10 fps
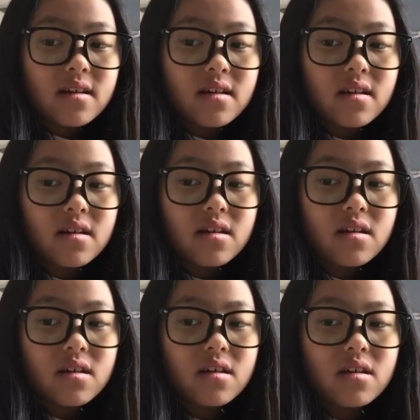
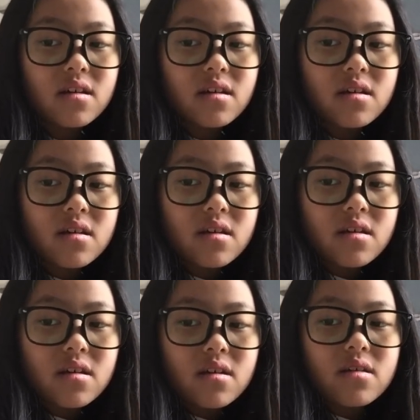
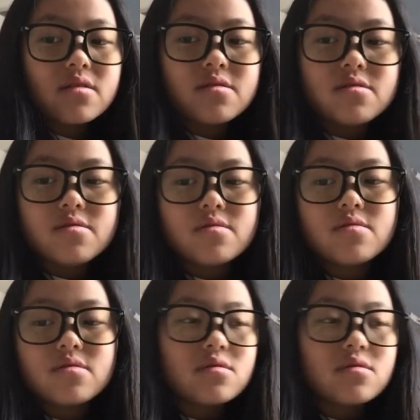(no one is talking)